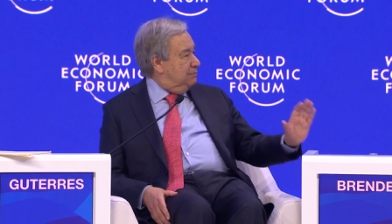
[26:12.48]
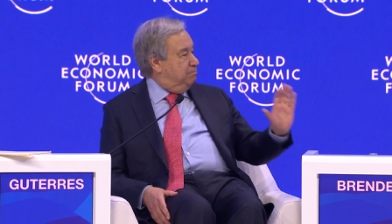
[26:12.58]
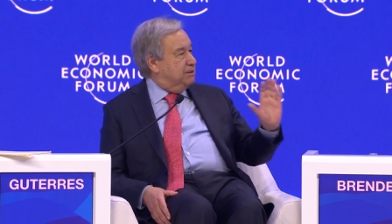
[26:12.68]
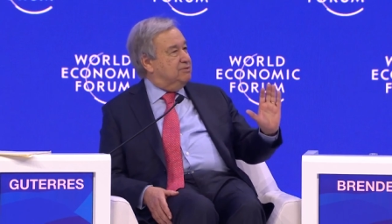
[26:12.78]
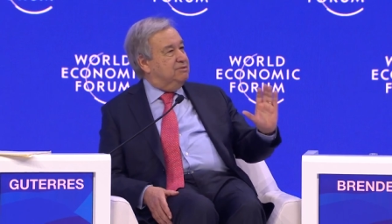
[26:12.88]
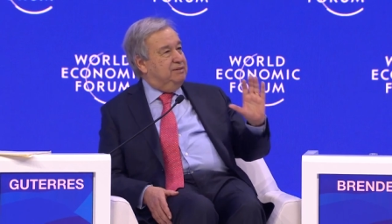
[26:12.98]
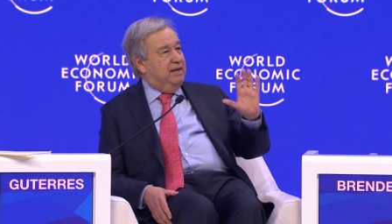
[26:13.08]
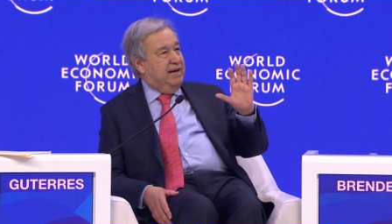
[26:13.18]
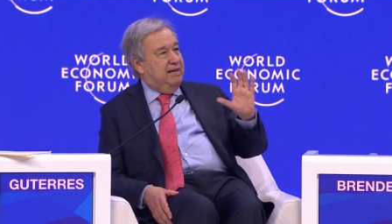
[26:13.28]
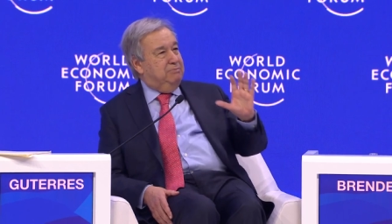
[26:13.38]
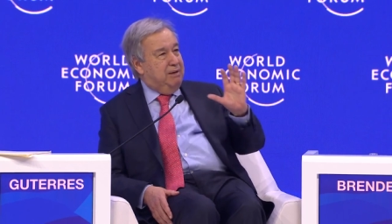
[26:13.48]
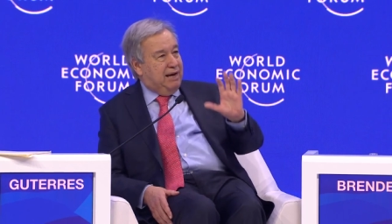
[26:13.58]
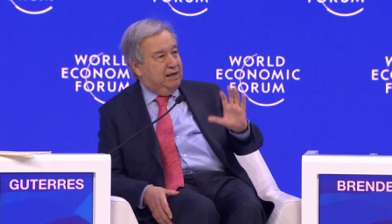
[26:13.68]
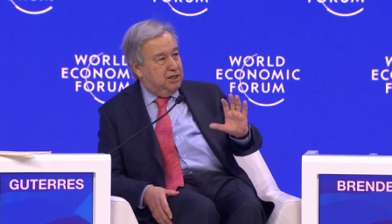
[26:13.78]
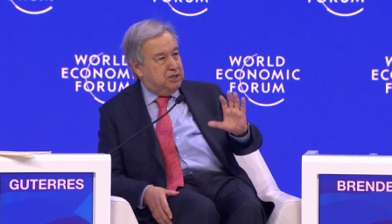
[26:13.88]
but they had
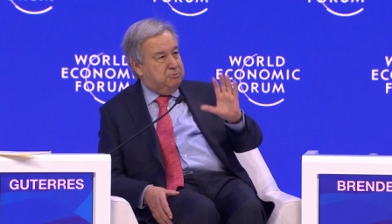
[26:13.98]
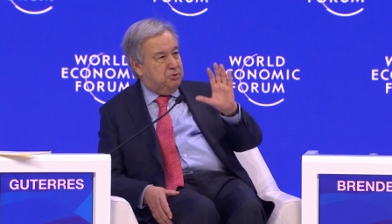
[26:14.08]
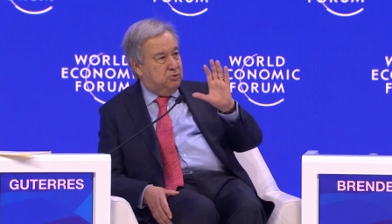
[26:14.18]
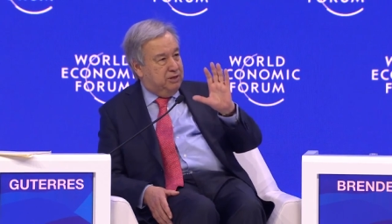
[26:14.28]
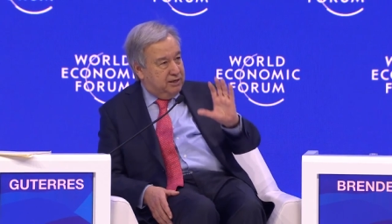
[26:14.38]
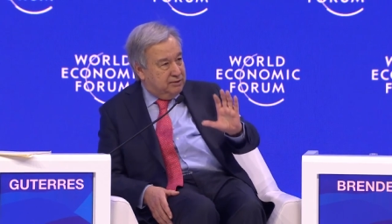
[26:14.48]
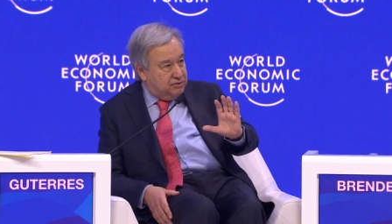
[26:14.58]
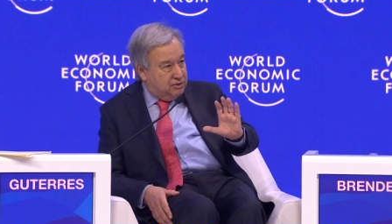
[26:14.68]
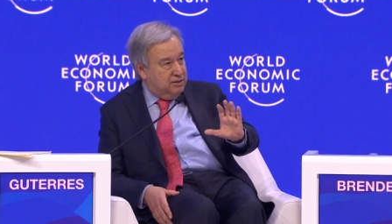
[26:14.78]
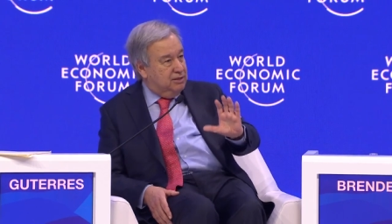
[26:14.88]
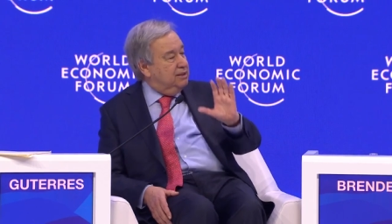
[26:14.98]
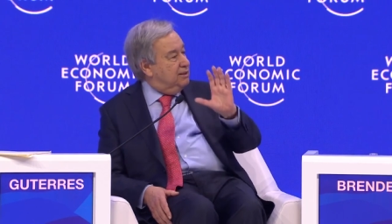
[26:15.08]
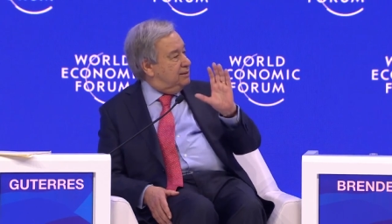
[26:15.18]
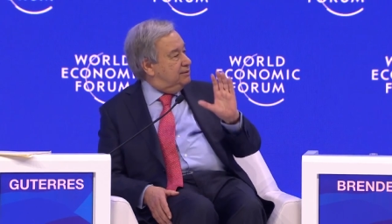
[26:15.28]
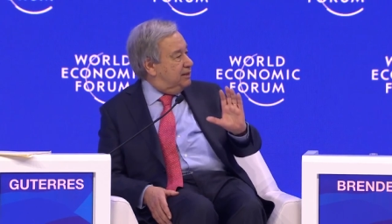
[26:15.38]
mechanisms to guarantee
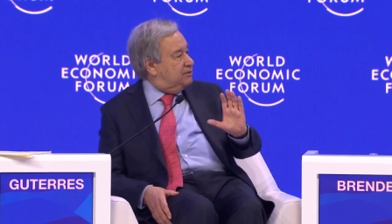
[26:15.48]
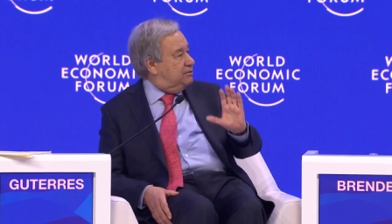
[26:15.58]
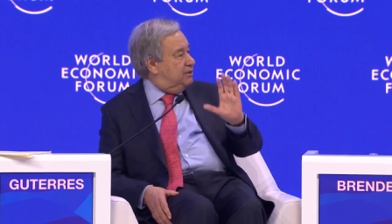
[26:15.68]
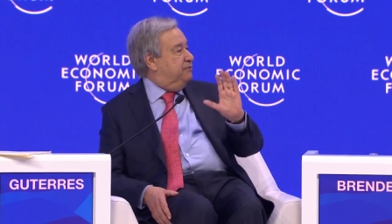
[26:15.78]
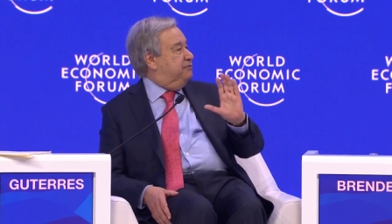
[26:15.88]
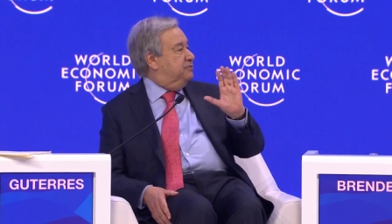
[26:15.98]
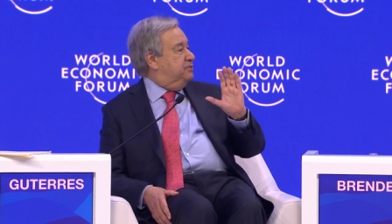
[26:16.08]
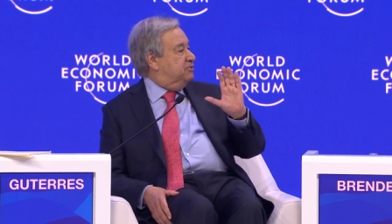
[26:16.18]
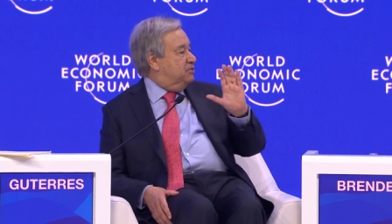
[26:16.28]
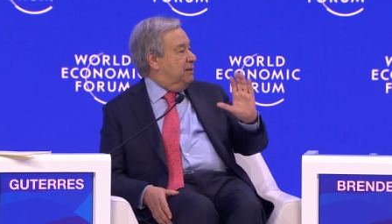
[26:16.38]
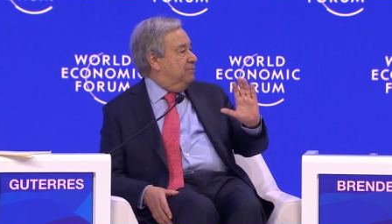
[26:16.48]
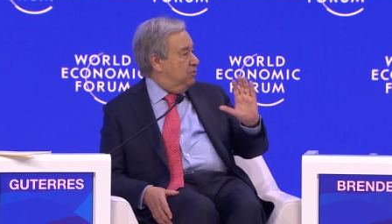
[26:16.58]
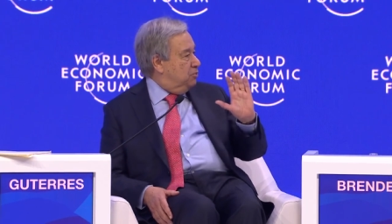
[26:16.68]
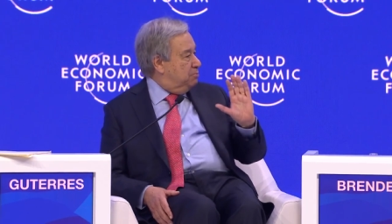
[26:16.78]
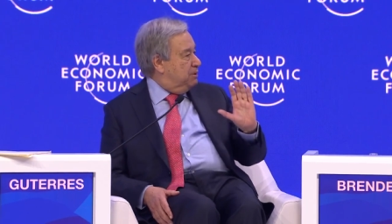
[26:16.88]
that if the
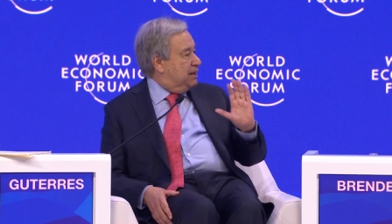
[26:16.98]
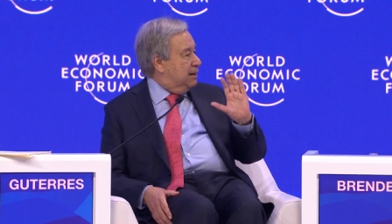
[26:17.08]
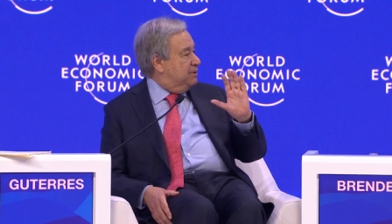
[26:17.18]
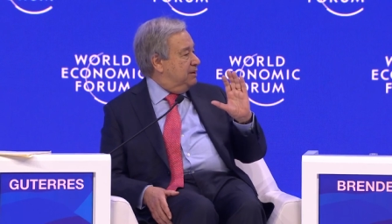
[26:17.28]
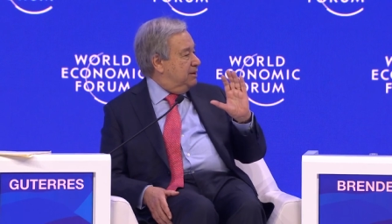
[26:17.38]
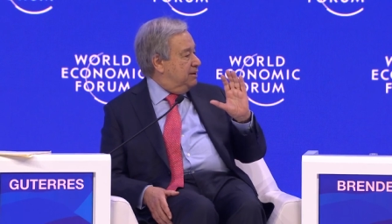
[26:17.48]
trouble would become a,